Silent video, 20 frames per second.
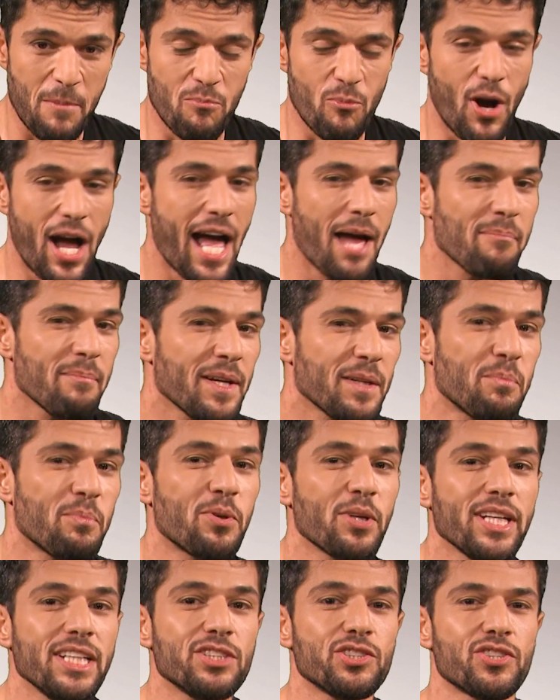Muhammad
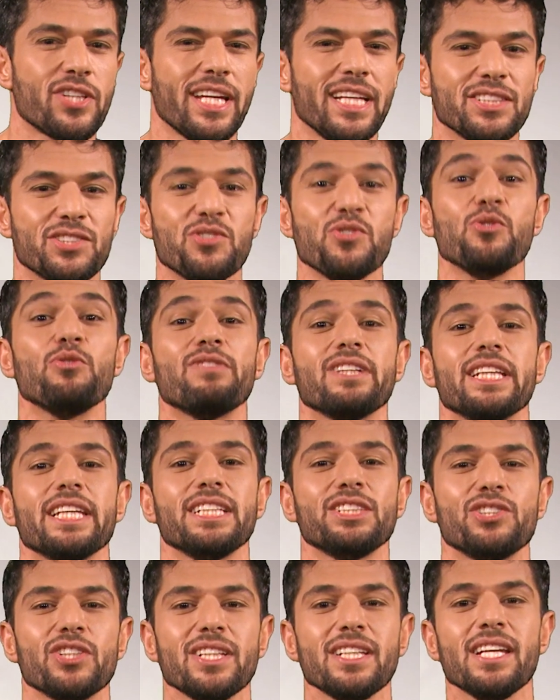preached his new
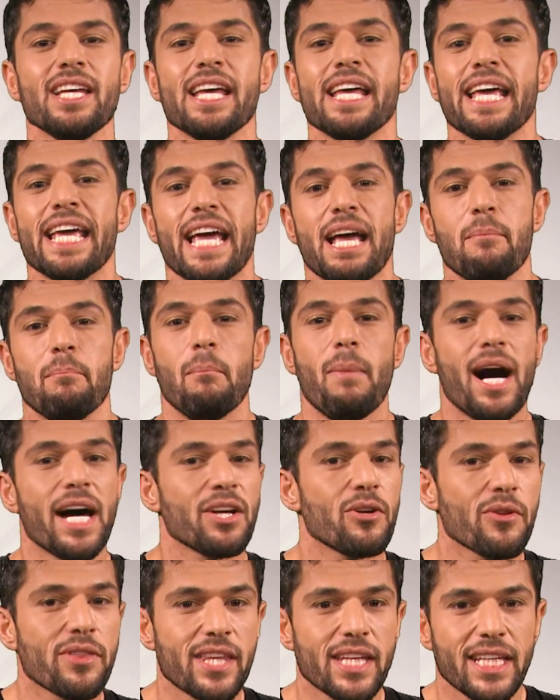religion,
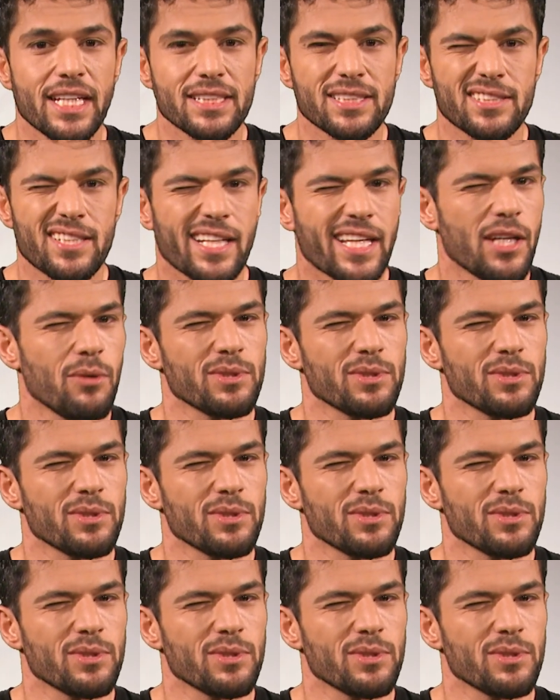monotheistic.